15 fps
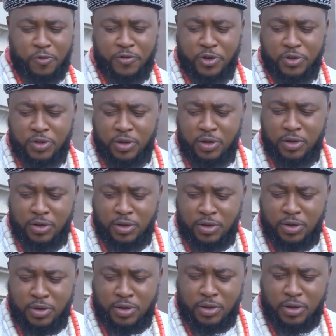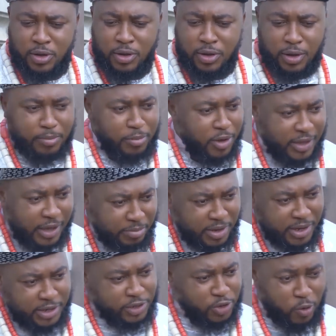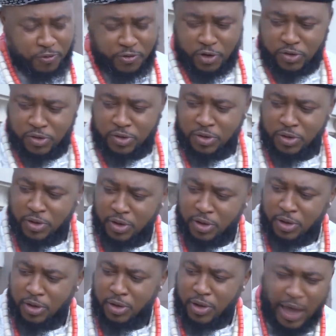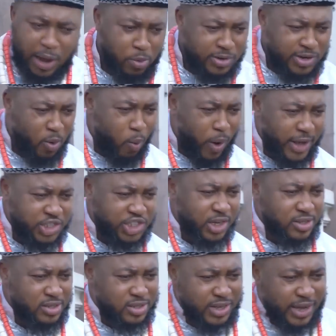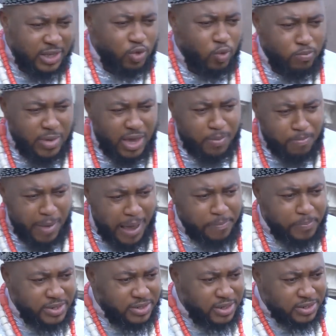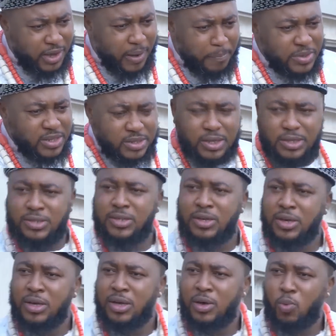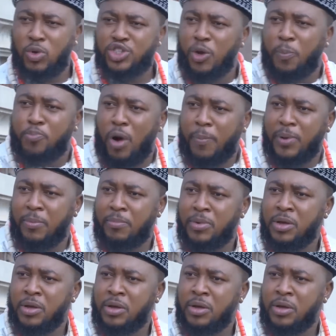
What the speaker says: Is it not obvious? Mother, I mean, it's obvious. I wonder why she has decided to make my business her business. What's your problem?